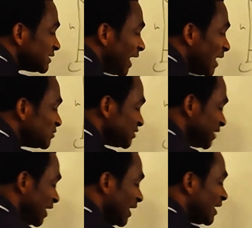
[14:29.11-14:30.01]
times
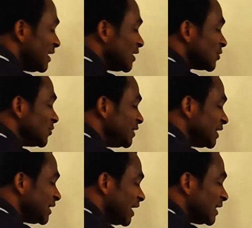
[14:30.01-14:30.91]
their
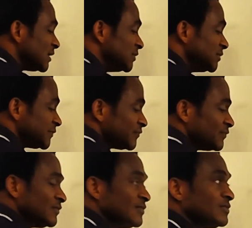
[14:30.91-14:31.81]
included angle.
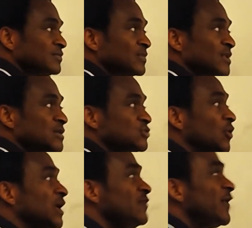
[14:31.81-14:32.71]
So if